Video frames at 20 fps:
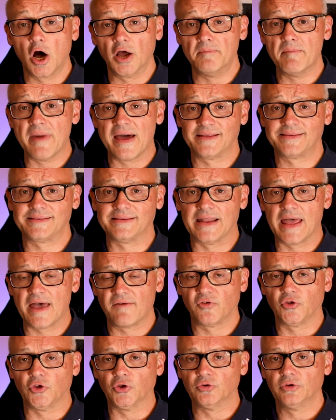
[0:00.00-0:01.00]
on Madison
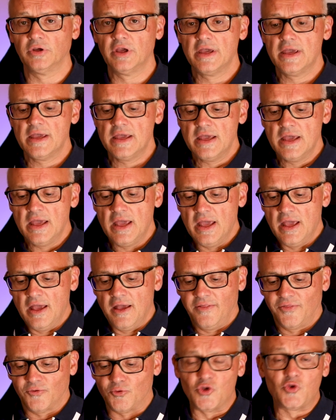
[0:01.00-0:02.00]
Avenue.
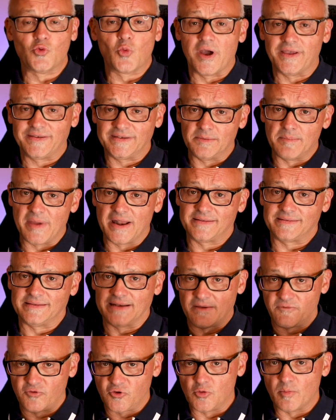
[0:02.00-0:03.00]
The reason why I said Madison
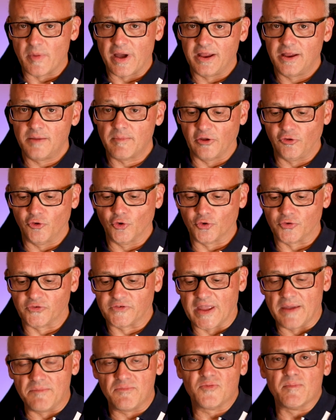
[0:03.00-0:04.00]
Avenue, my daughter's
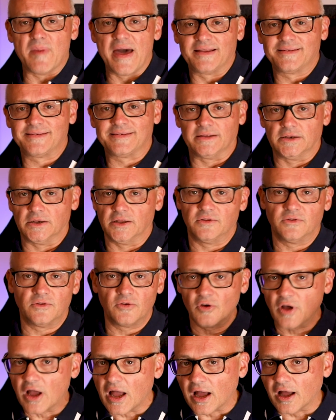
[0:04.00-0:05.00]
name's Madison, and
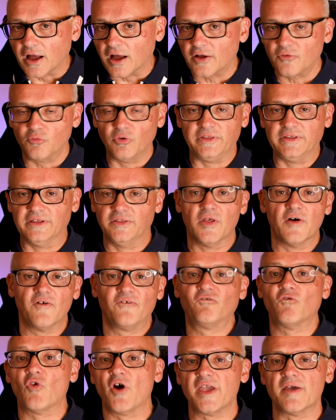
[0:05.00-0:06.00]
we did the
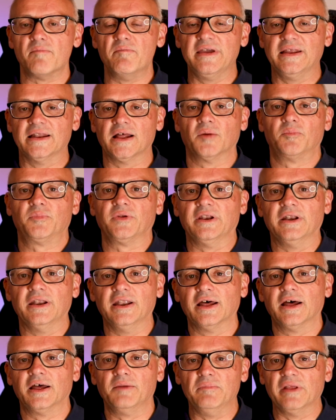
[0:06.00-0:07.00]
Foyer meetup
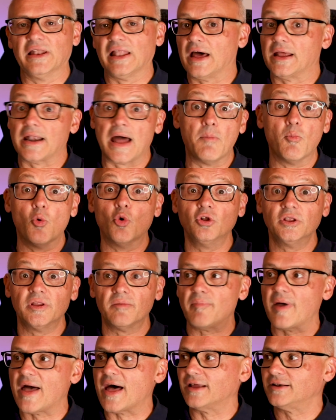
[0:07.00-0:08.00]
in Milan. I'm all
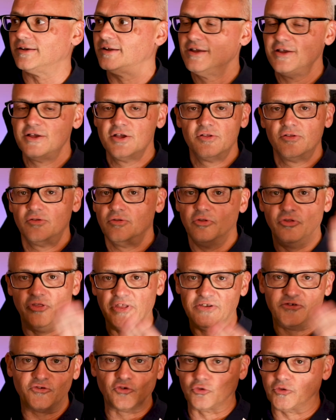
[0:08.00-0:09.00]
about
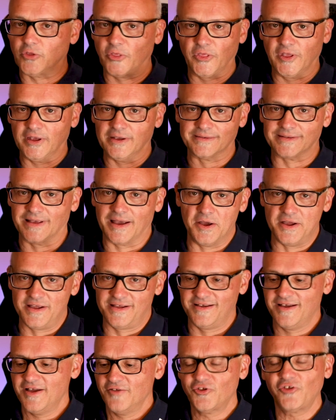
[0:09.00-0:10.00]
these sorts of things.
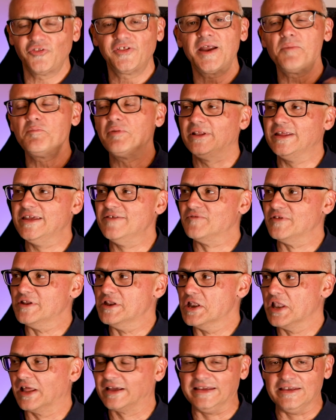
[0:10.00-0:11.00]
Not that I believe
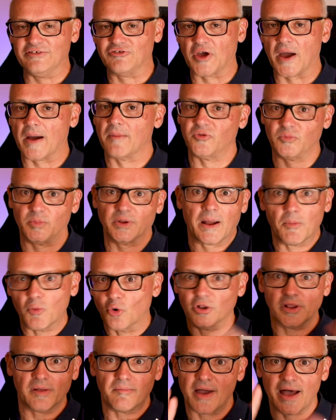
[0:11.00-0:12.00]
in Lucky Charms, but I'm
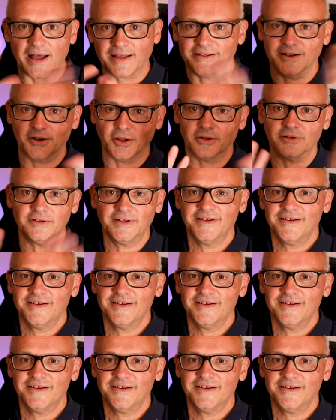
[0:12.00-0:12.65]
all about, you know,